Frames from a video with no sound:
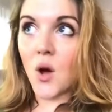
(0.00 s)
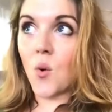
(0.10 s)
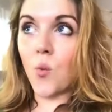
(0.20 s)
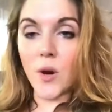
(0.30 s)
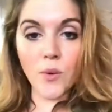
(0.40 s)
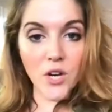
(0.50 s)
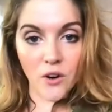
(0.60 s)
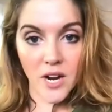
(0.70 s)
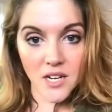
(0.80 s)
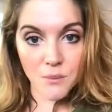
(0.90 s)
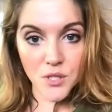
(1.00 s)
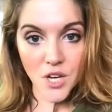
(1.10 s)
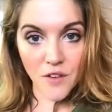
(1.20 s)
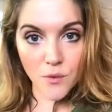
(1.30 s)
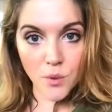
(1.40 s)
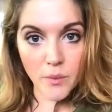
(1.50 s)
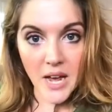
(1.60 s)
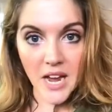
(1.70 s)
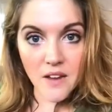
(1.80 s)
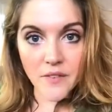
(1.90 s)
When we create an observable
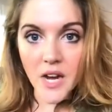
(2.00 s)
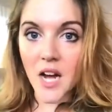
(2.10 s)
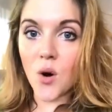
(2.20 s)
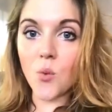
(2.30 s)
behavior,